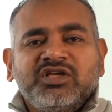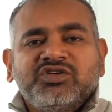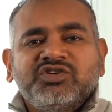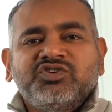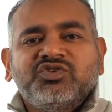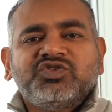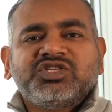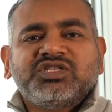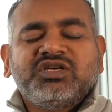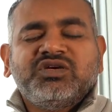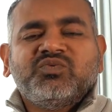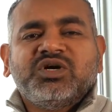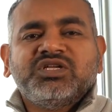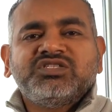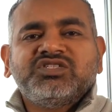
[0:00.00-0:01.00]
Usually
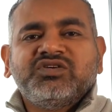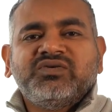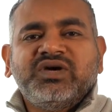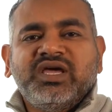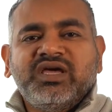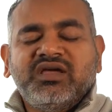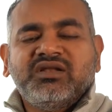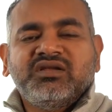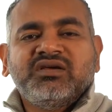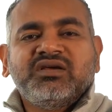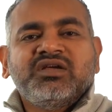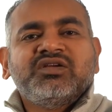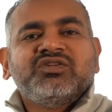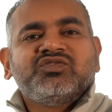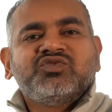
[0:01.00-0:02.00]
once you hit
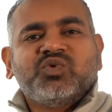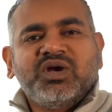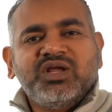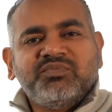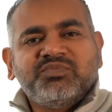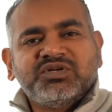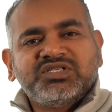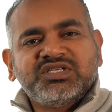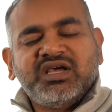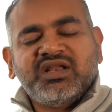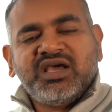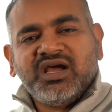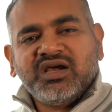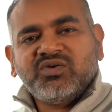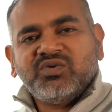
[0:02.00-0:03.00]
20%
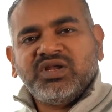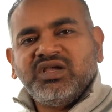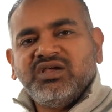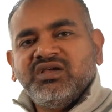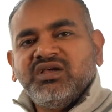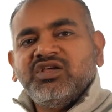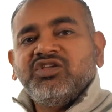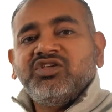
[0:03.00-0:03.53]
equity,